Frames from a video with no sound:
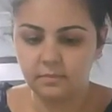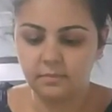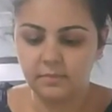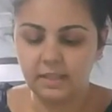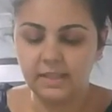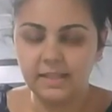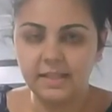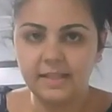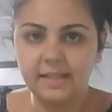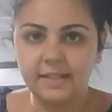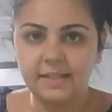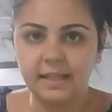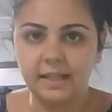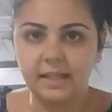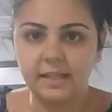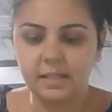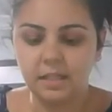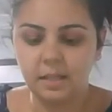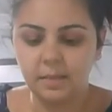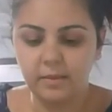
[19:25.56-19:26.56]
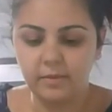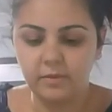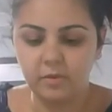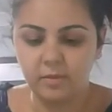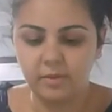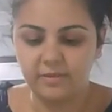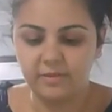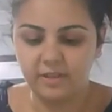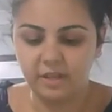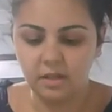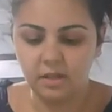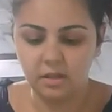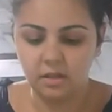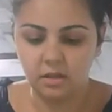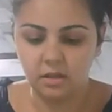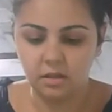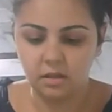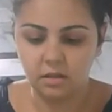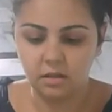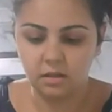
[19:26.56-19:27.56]
That's the second time I got my finger.
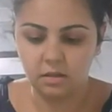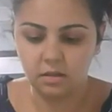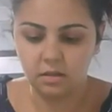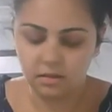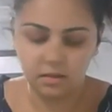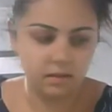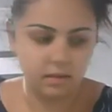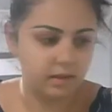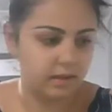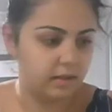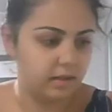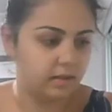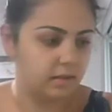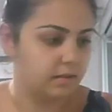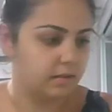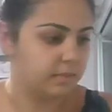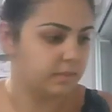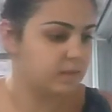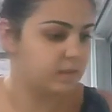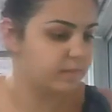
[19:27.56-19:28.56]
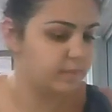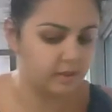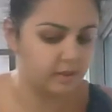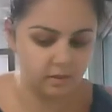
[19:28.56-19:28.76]
Okay, must be